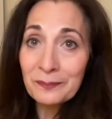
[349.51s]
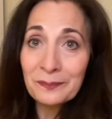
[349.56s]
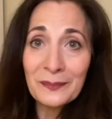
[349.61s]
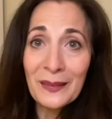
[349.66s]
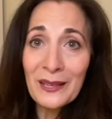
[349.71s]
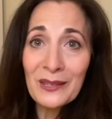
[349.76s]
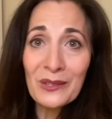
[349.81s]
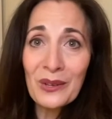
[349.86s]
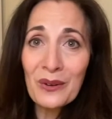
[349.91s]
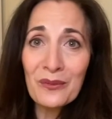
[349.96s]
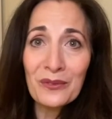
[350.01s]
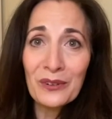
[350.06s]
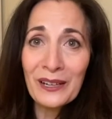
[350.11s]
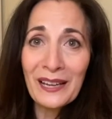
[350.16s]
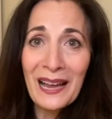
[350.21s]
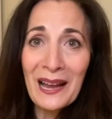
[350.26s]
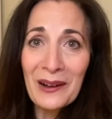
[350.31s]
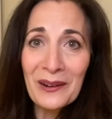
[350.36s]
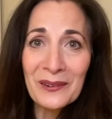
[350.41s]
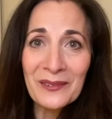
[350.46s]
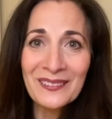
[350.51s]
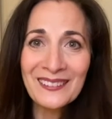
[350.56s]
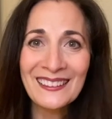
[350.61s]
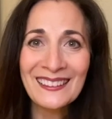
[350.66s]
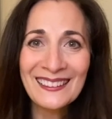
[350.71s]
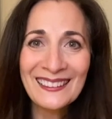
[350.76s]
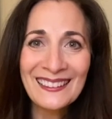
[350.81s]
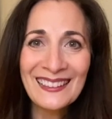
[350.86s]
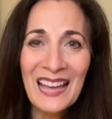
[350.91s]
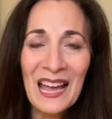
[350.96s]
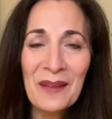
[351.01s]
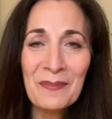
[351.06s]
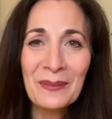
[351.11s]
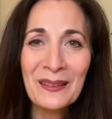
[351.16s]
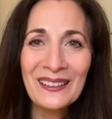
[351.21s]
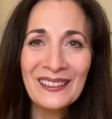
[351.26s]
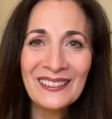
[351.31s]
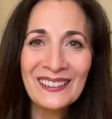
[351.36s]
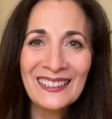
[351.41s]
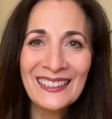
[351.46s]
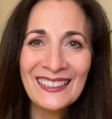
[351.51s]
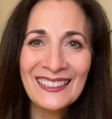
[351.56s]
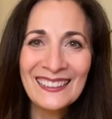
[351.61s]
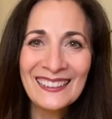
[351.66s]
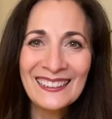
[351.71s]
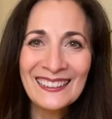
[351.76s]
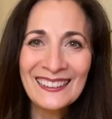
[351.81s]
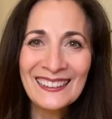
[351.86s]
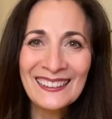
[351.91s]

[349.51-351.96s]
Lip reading: That's all for now. Happy learning!